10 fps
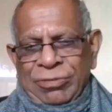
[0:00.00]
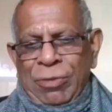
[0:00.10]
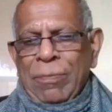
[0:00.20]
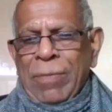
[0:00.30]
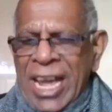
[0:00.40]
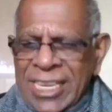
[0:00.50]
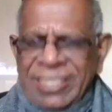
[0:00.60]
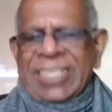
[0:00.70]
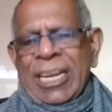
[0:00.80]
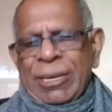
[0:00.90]
For my
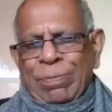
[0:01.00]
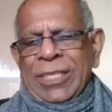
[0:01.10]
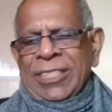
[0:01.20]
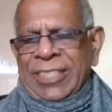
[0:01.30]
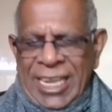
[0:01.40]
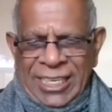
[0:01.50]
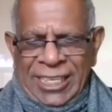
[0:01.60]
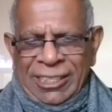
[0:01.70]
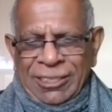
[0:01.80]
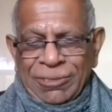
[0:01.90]
sake, please
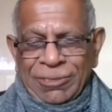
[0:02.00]
take it.